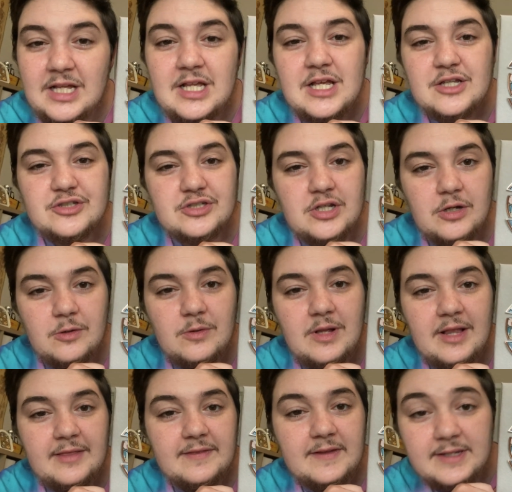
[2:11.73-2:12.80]
So
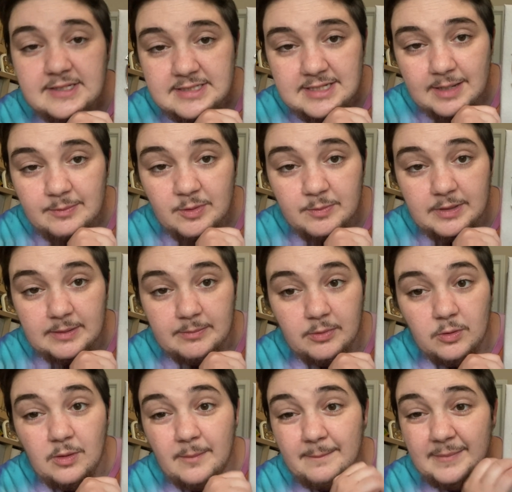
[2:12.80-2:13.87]
these type of
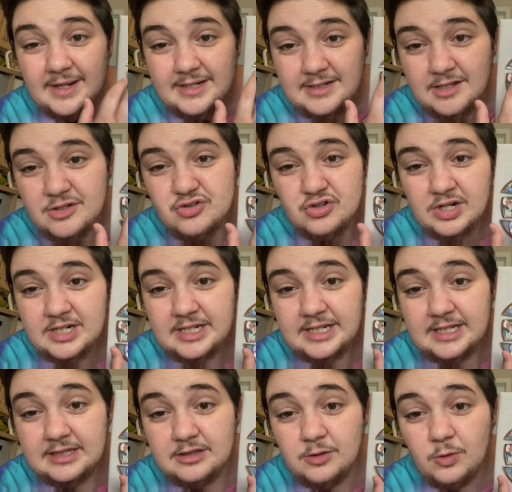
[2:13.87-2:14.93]
people might not try to
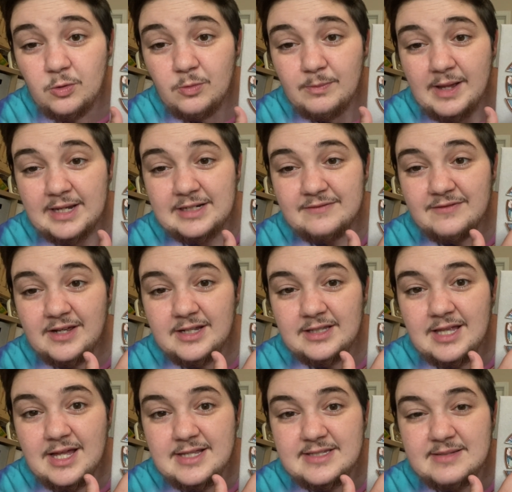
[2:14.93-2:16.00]
get the whole magnifying
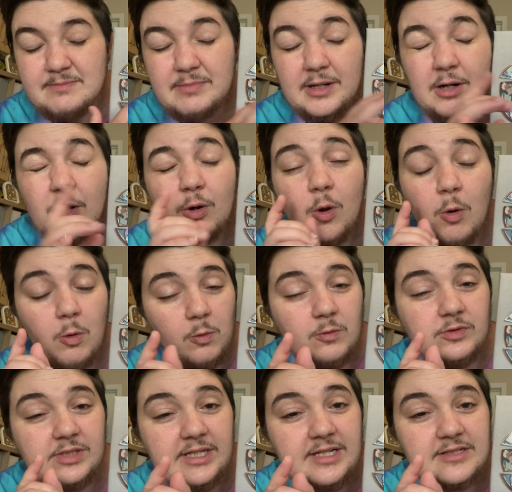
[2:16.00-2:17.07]
glass, but are
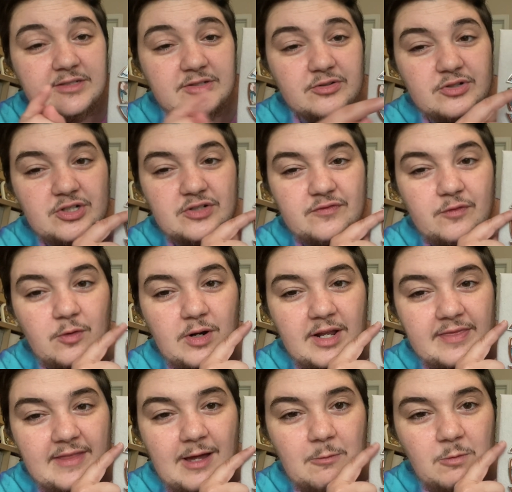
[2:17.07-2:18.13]
only in search for
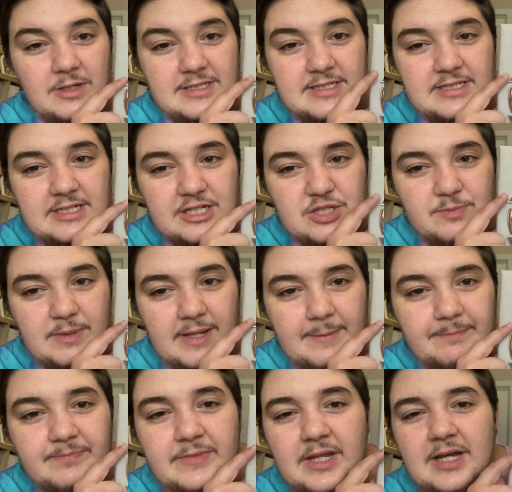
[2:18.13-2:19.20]
that one Stitch pin.
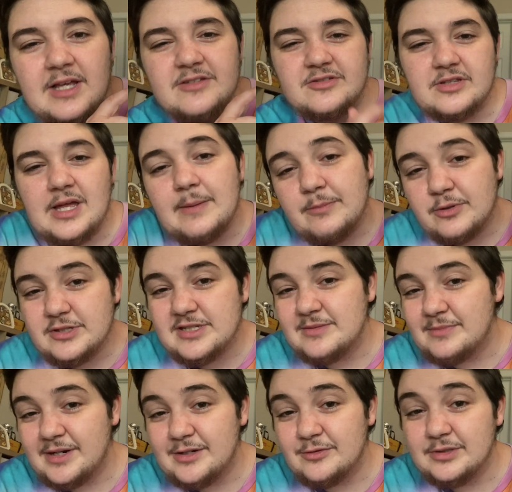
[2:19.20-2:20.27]
So that person
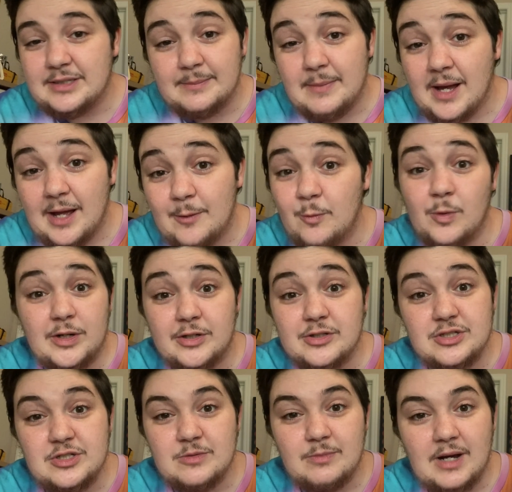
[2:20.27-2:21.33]
might only buy 1 or
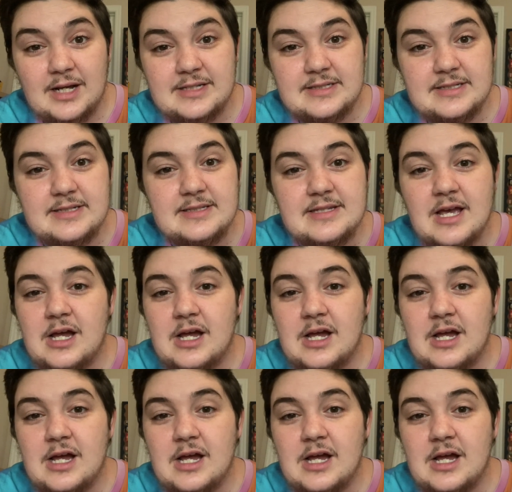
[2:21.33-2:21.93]
2 boxes